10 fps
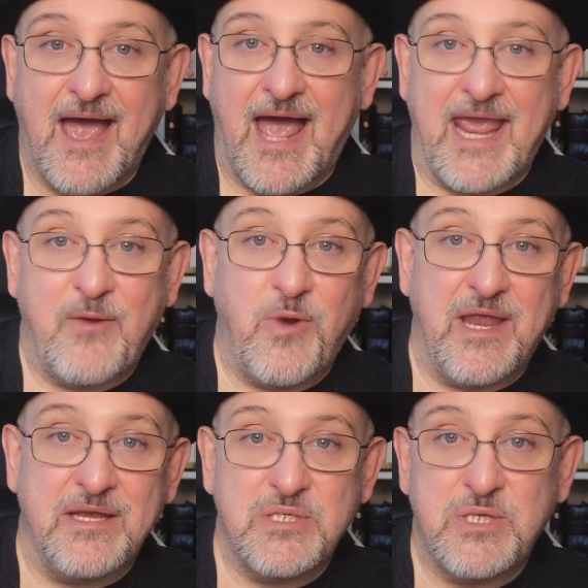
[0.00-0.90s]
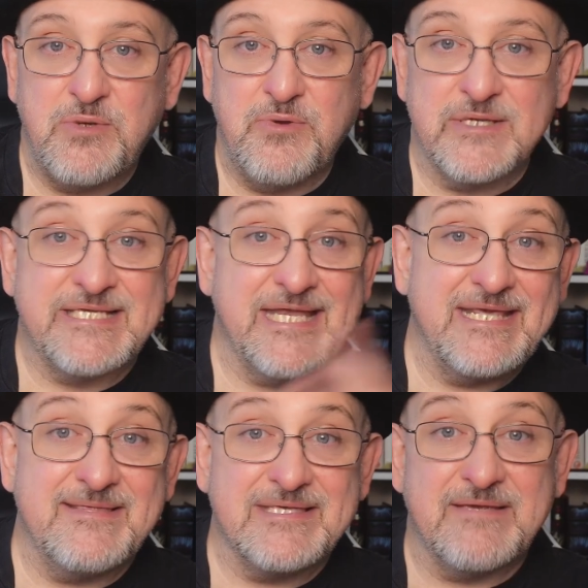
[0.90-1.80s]
I went to a
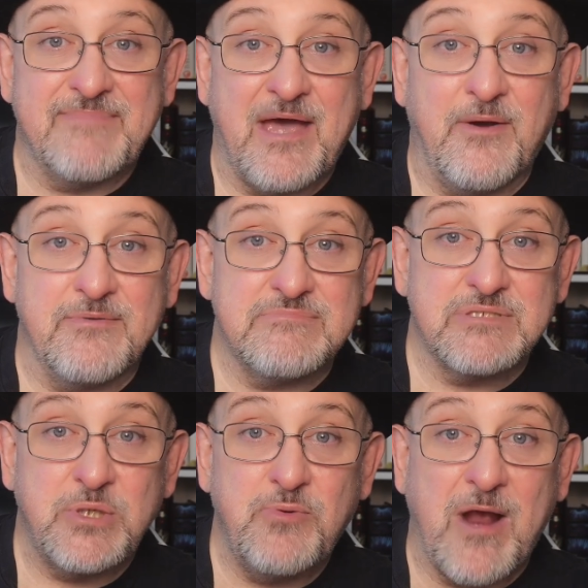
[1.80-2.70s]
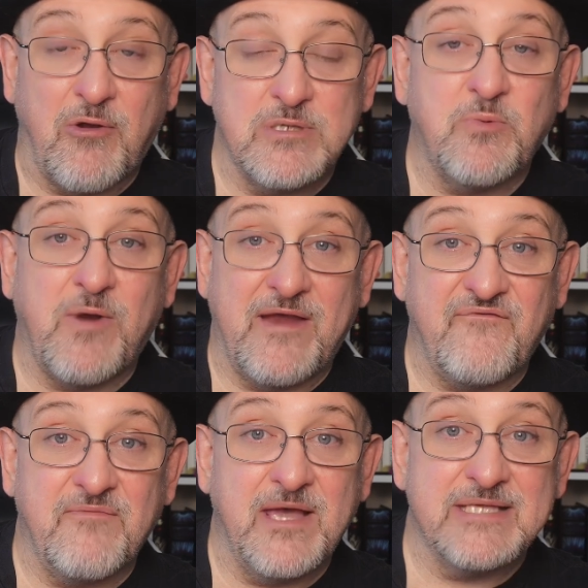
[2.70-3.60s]
city that's about 2 hours away
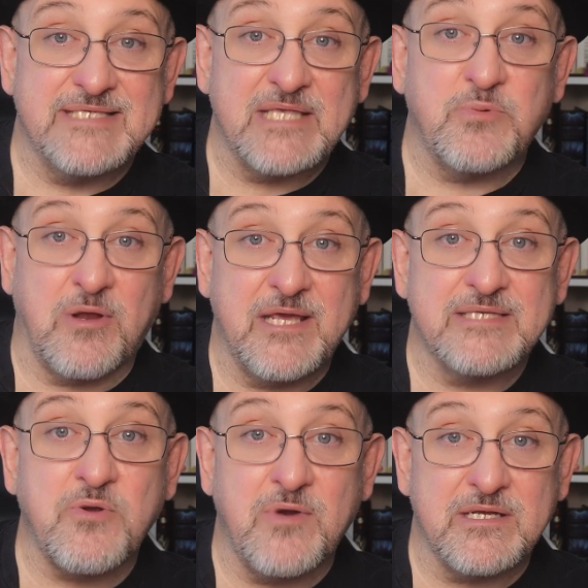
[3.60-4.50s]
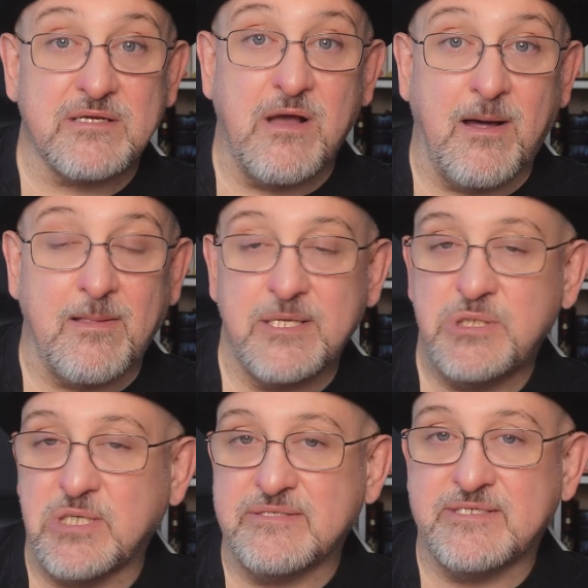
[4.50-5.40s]
from us. That's where he's going to
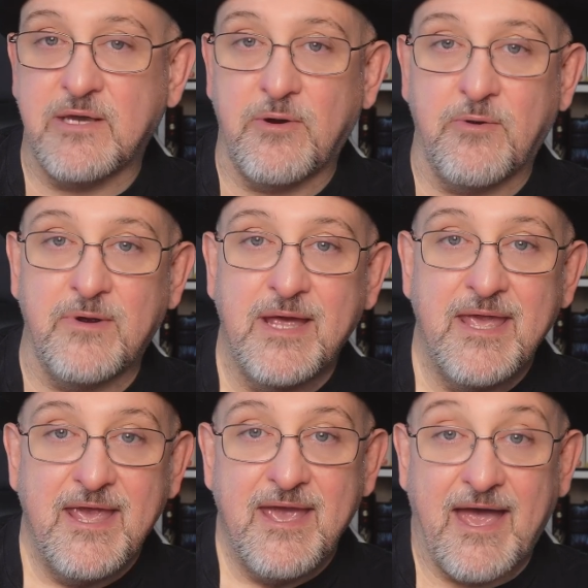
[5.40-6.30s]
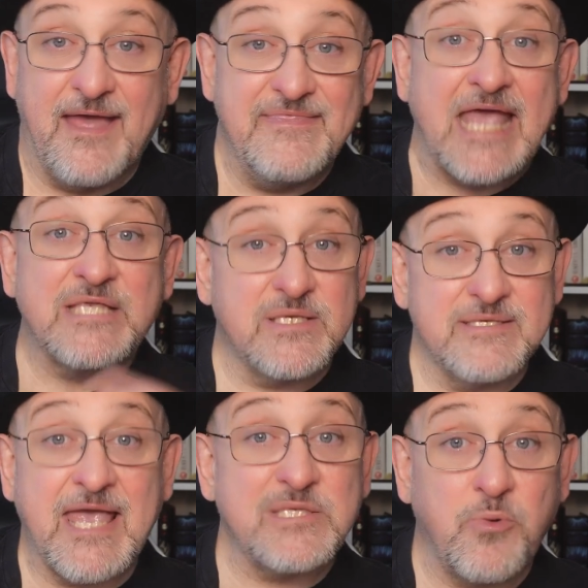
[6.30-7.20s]
college. And so
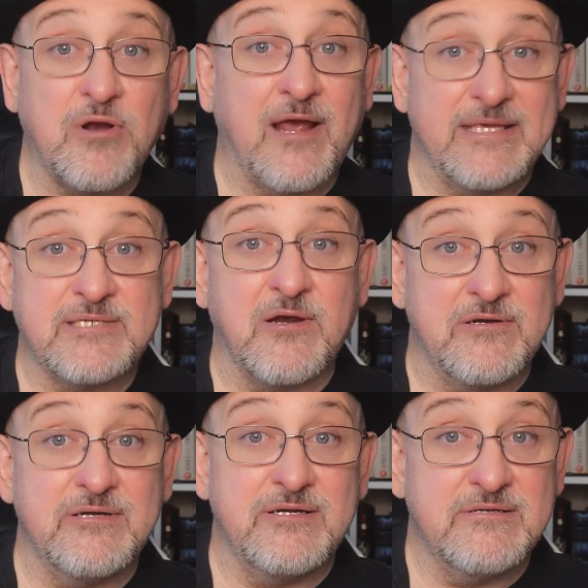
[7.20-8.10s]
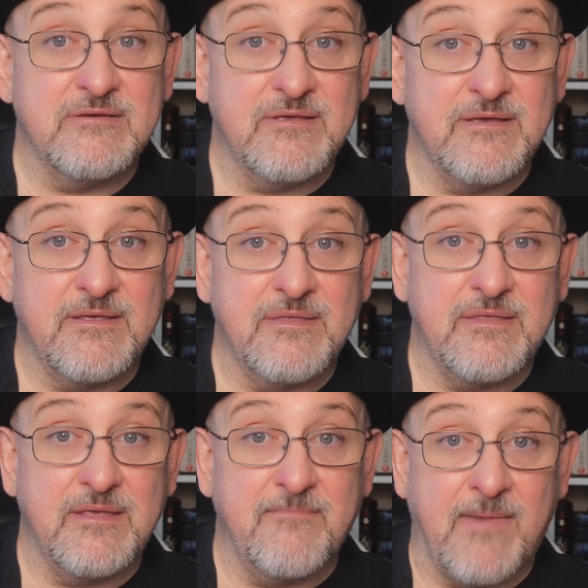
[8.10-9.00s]
that's where I started
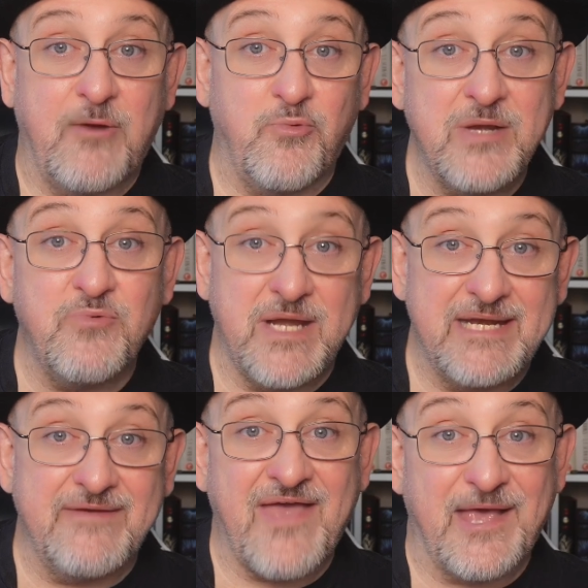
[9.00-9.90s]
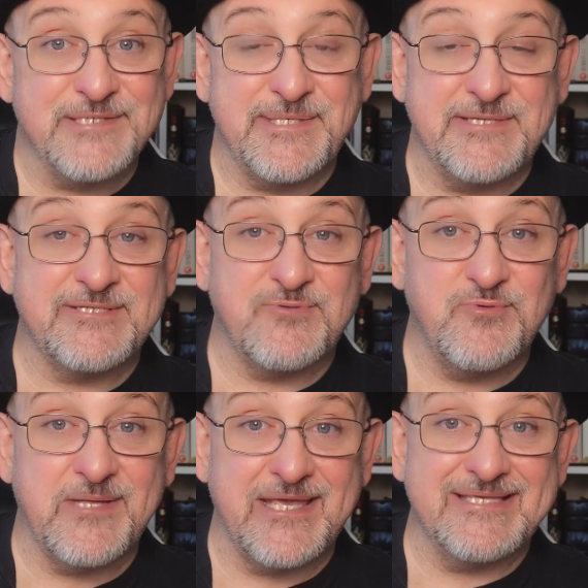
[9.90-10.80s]
my reread of House in the
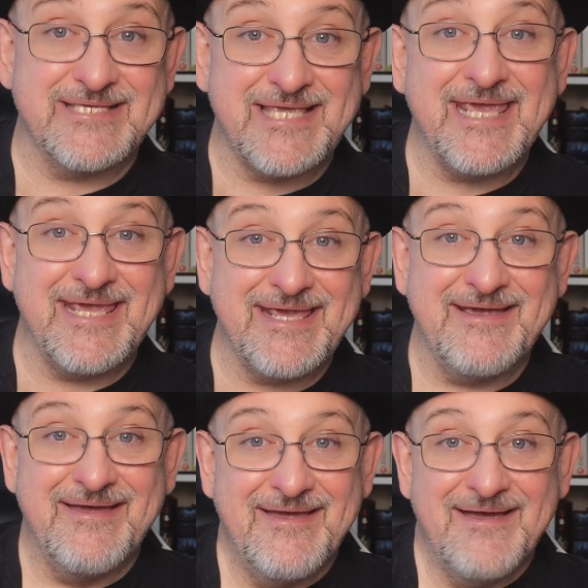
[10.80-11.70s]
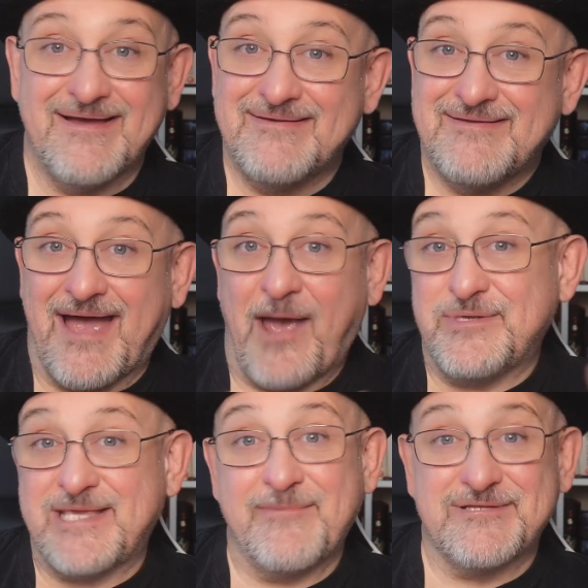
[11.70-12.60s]
Cerulean Sea. I
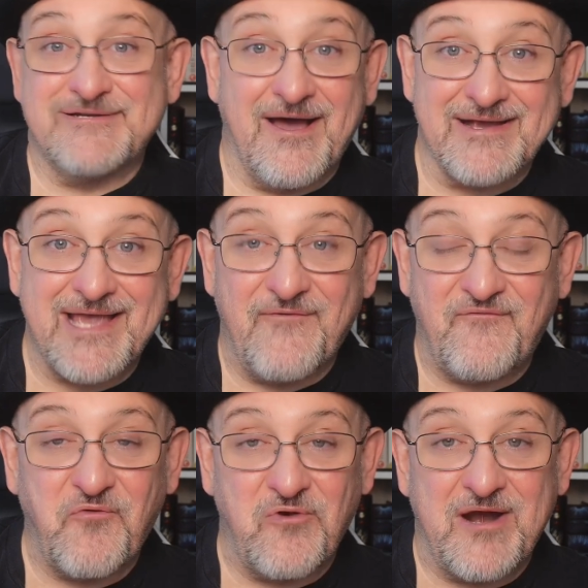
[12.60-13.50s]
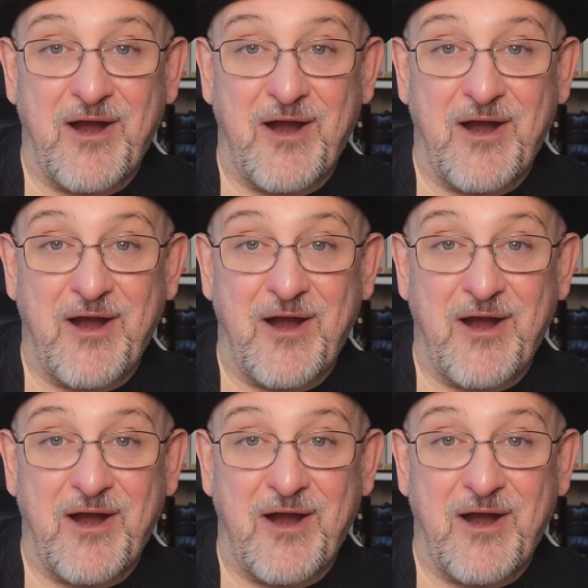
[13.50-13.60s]
was able to knock out 4